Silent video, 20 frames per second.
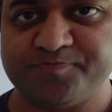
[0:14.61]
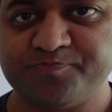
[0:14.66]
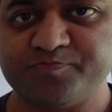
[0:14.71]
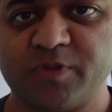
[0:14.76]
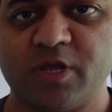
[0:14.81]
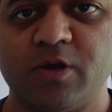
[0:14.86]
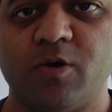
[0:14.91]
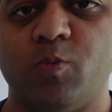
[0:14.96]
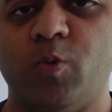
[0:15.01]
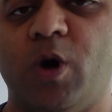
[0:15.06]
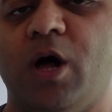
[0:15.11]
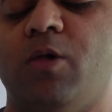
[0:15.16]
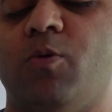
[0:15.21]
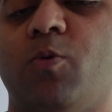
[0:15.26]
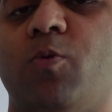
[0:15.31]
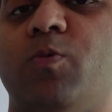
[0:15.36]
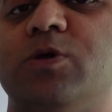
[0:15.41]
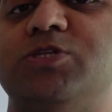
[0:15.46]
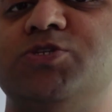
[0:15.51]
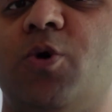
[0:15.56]
Well, we're
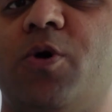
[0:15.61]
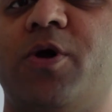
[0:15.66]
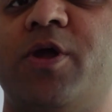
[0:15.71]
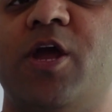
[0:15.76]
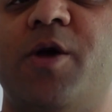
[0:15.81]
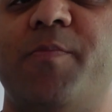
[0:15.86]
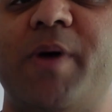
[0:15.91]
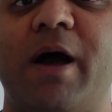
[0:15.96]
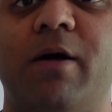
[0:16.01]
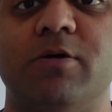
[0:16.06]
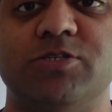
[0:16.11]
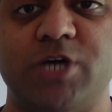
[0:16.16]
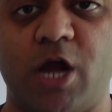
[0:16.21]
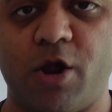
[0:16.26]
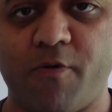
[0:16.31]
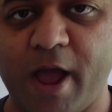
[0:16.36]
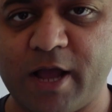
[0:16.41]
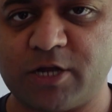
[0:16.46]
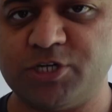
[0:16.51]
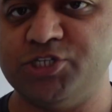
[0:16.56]
talking about a
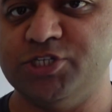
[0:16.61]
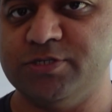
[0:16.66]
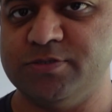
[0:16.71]
direction,